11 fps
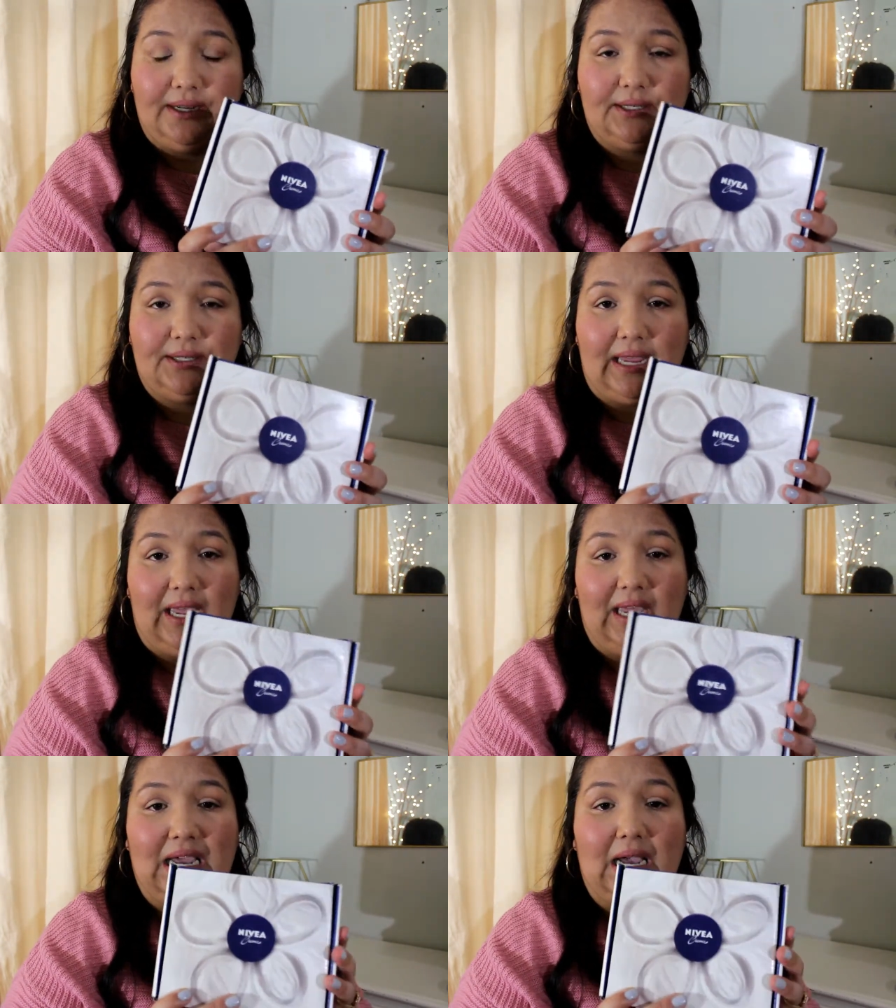It's
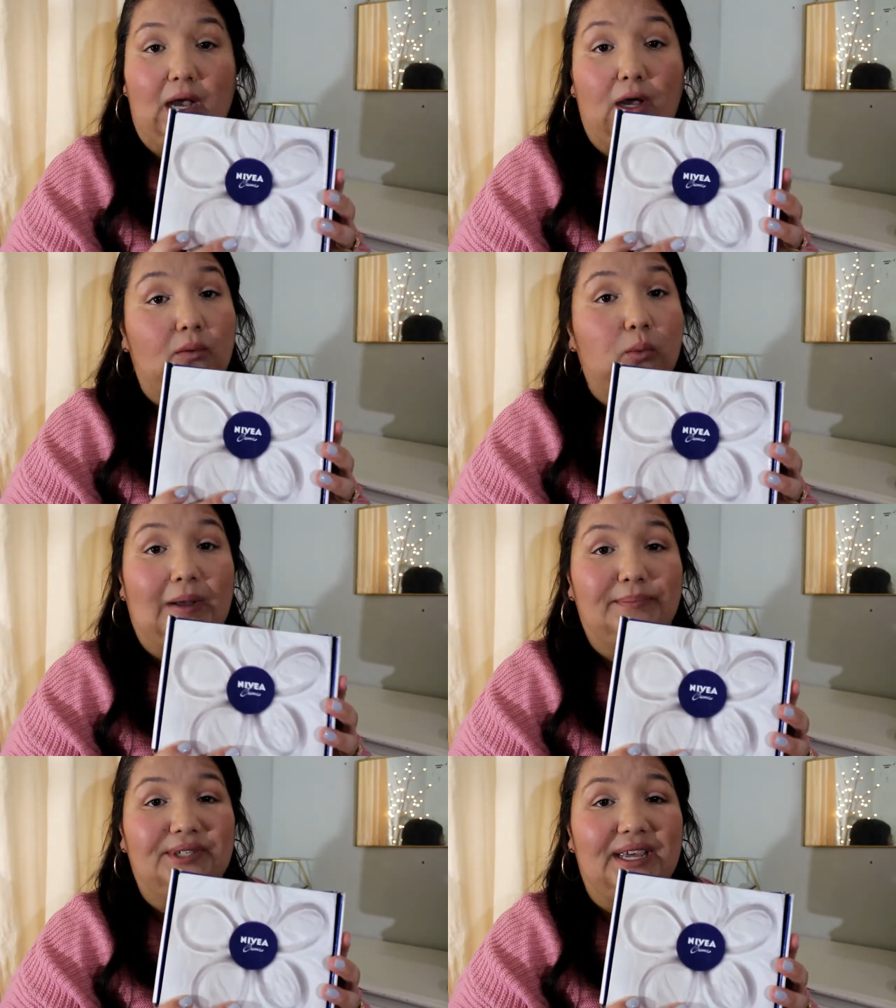a
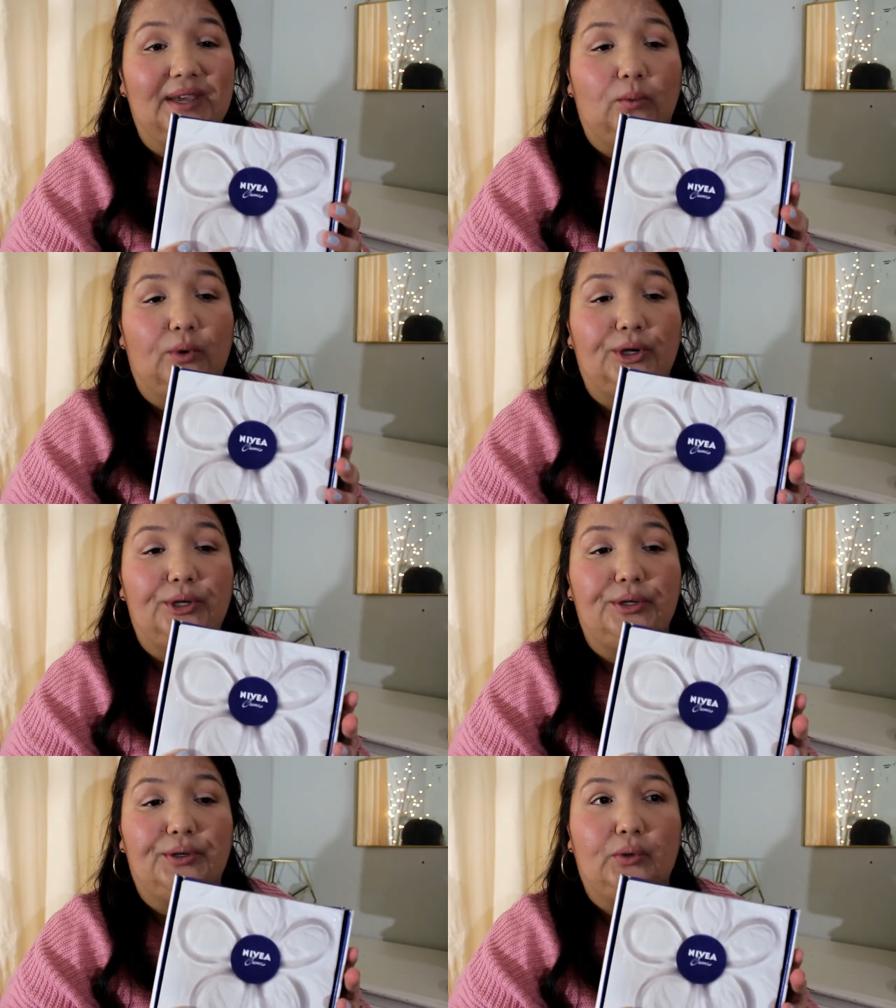website where
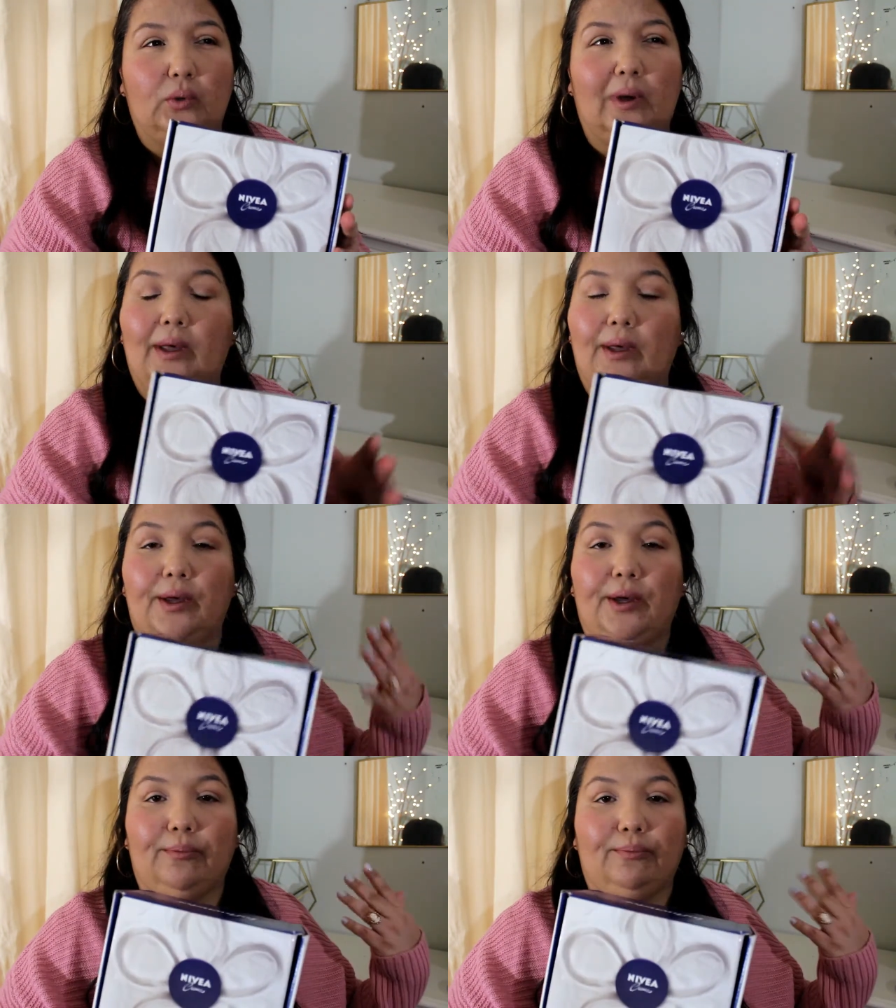you
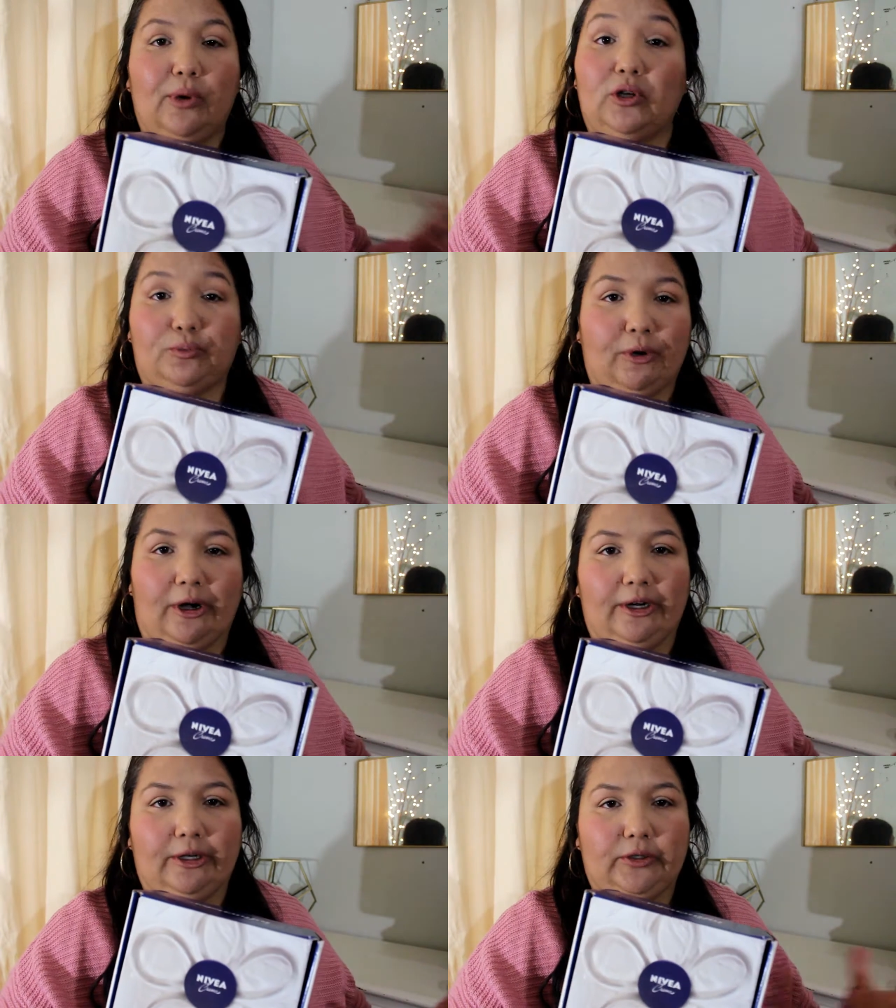post
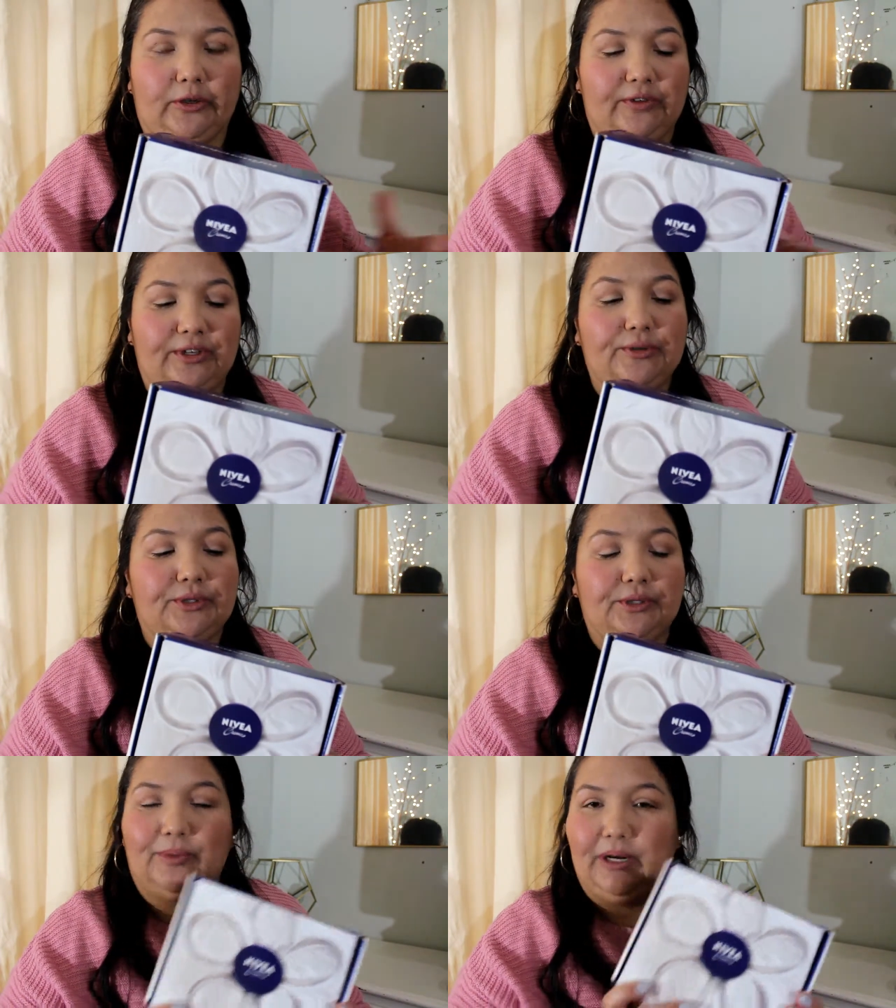product
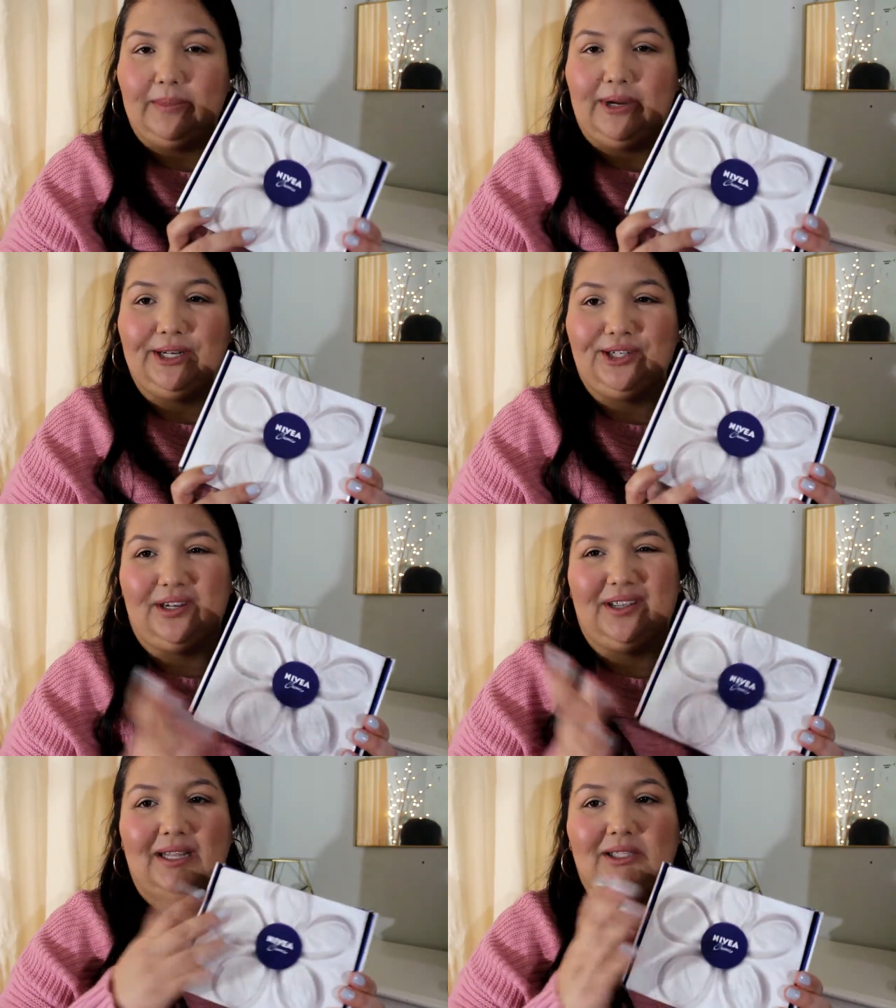reviews pretty
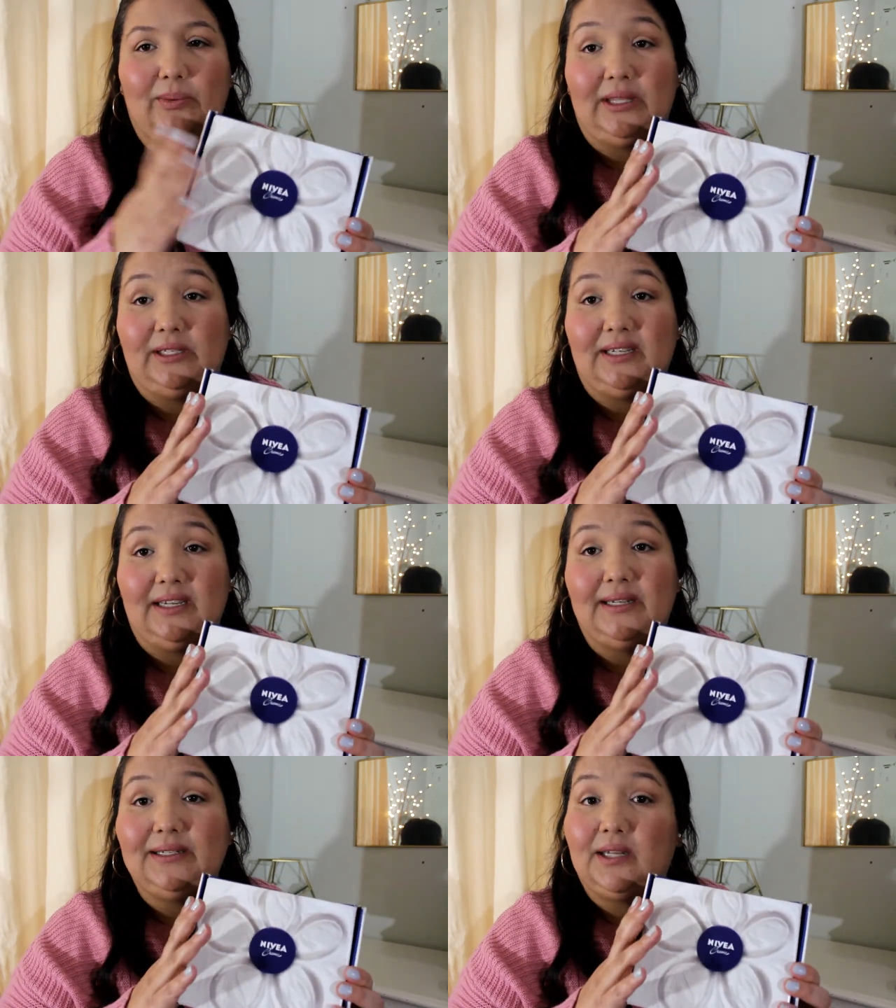much, and that's what this
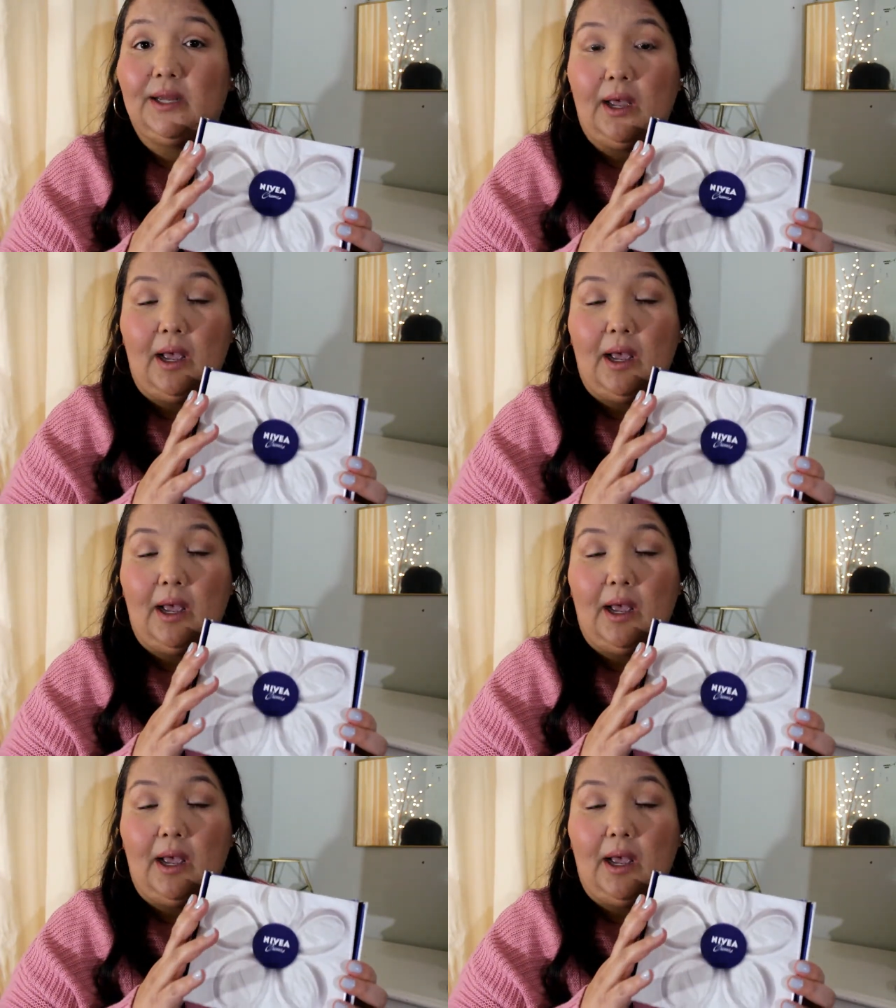is.